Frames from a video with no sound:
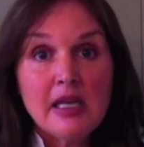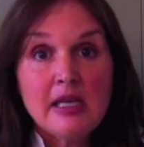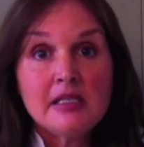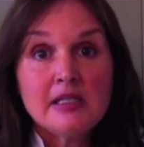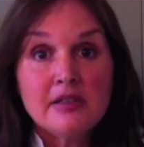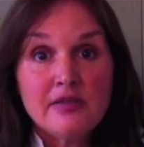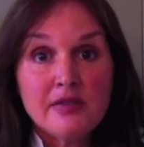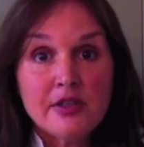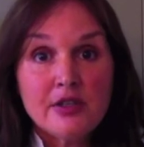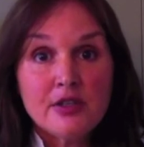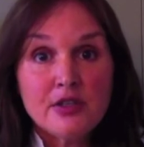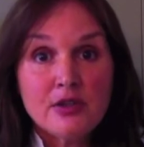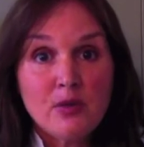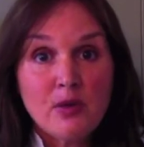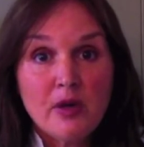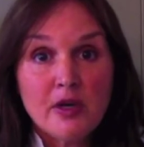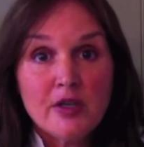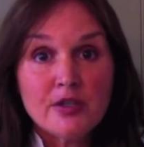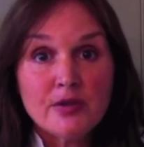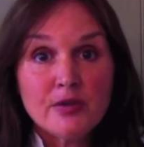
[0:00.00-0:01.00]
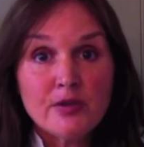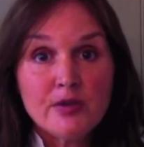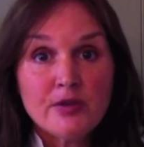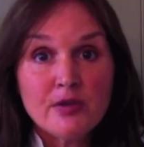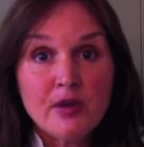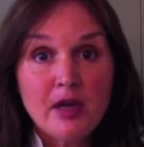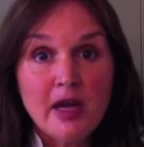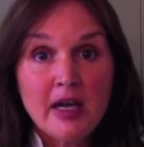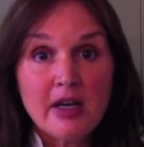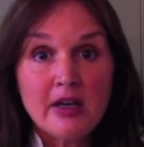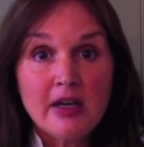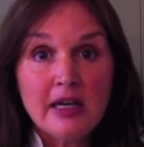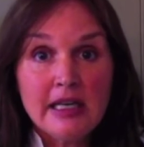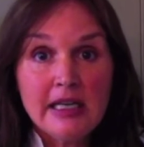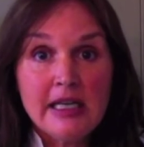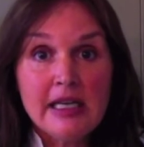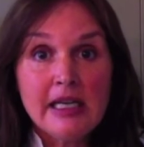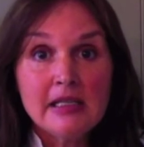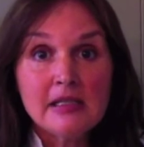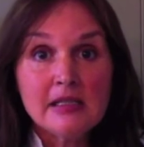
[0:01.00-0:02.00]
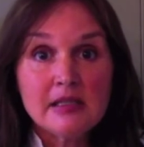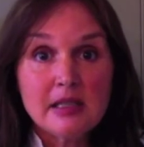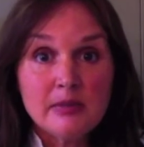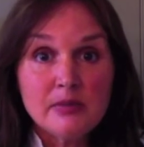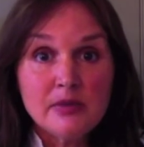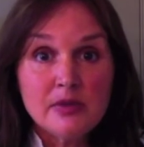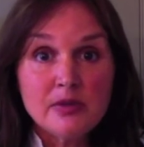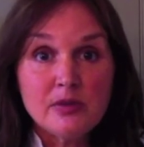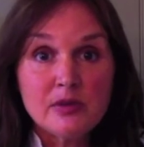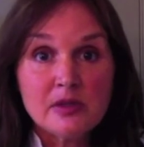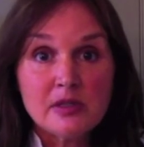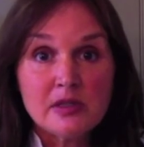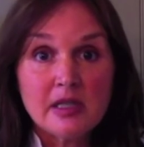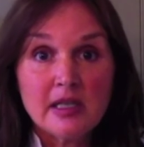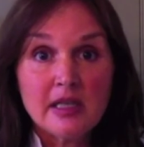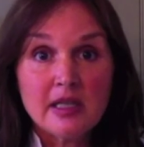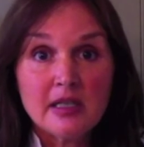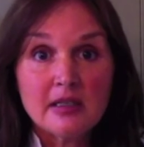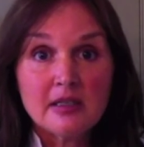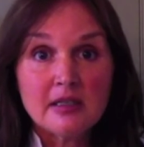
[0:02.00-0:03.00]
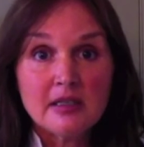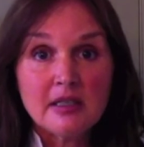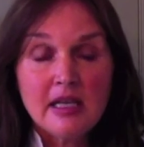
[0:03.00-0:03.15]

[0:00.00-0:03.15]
to fix your washer and dryer, and he has some tools there,